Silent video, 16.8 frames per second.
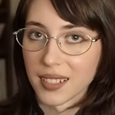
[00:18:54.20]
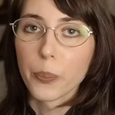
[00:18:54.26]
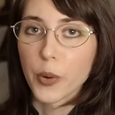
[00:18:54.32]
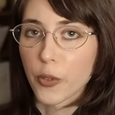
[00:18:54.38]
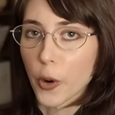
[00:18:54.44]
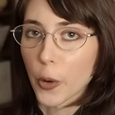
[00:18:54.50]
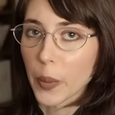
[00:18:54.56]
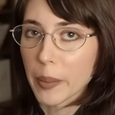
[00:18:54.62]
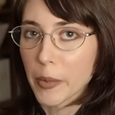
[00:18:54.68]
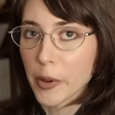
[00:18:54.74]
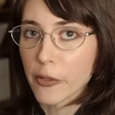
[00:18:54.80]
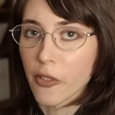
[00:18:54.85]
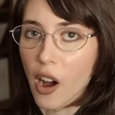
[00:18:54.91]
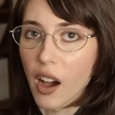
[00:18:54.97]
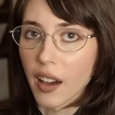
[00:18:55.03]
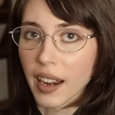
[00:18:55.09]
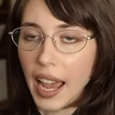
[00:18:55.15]
Before we move
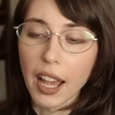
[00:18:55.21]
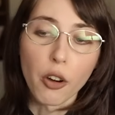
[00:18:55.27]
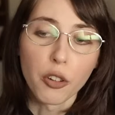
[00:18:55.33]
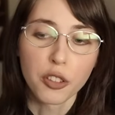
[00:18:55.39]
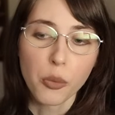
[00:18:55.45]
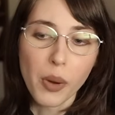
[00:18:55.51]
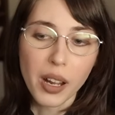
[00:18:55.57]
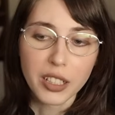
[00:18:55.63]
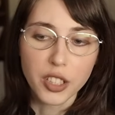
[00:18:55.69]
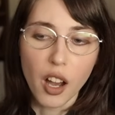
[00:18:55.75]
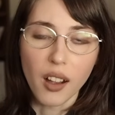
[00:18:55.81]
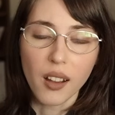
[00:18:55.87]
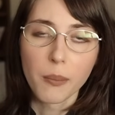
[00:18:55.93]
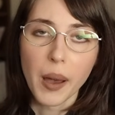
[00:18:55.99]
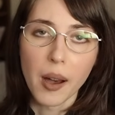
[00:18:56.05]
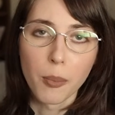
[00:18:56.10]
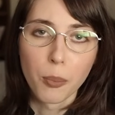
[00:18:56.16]
on, I also want to talk
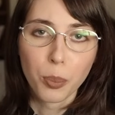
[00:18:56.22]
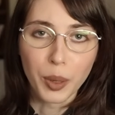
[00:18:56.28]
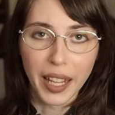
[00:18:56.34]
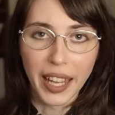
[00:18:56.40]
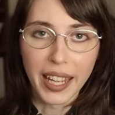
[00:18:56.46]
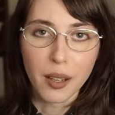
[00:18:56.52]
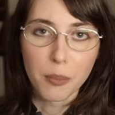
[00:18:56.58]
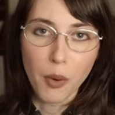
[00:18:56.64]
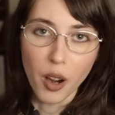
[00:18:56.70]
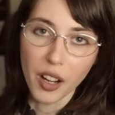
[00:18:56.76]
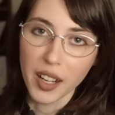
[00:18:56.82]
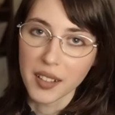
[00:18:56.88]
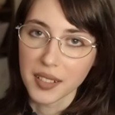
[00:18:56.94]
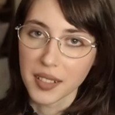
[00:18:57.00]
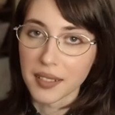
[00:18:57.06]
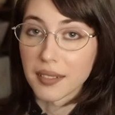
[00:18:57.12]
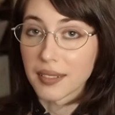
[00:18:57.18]
about Blank,
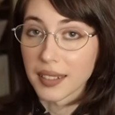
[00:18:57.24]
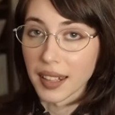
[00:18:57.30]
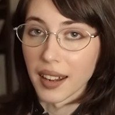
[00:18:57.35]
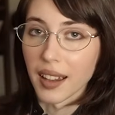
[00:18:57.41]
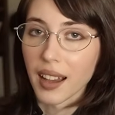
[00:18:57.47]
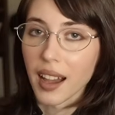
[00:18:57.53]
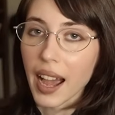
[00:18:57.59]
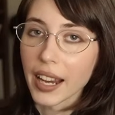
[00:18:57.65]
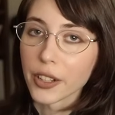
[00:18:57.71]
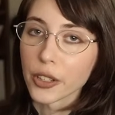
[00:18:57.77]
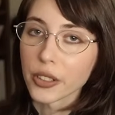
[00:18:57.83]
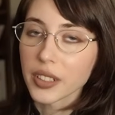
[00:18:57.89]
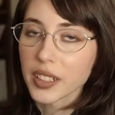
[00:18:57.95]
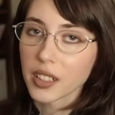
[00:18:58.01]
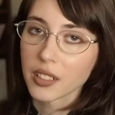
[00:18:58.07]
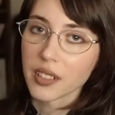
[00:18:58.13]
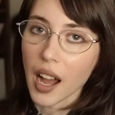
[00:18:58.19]
Marcus, and Cinna. I know
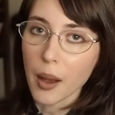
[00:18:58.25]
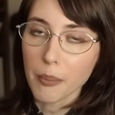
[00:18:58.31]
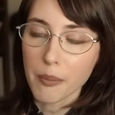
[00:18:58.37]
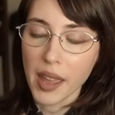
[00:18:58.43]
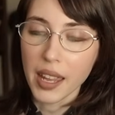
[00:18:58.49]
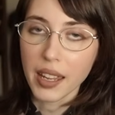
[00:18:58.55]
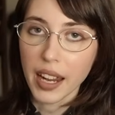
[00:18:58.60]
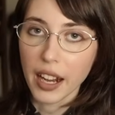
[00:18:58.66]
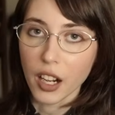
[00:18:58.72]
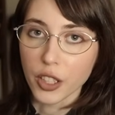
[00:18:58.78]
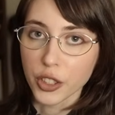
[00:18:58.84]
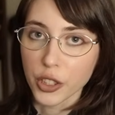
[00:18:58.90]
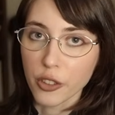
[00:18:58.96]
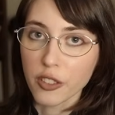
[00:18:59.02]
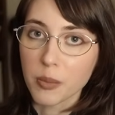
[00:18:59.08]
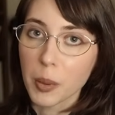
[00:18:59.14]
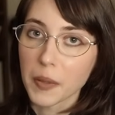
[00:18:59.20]
that they're not main
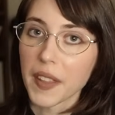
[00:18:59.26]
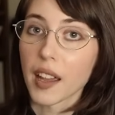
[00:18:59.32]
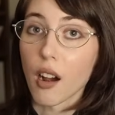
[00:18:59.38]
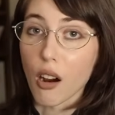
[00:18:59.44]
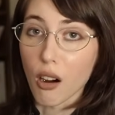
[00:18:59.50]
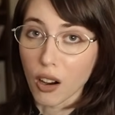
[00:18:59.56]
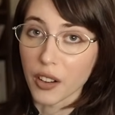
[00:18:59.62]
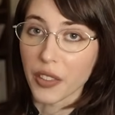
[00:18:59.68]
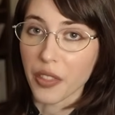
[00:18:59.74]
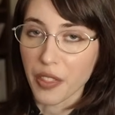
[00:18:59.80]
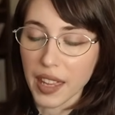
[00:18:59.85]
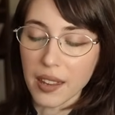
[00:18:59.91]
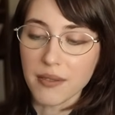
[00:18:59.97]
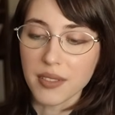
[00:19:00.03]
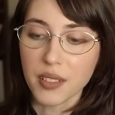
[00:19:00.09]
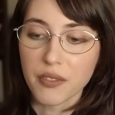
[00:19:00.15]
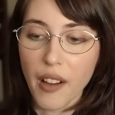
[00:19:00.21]
characters, but they are
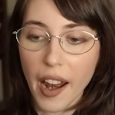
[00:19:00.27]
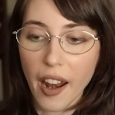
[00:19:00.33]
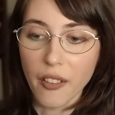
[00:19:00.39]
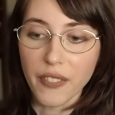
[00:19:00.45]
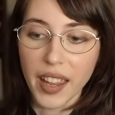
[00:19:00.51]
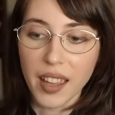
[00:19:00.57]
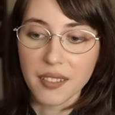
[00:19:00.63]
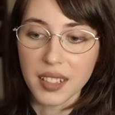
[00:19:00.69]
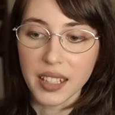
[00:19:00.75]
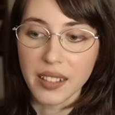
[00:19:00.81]
thieves in Final Fantasy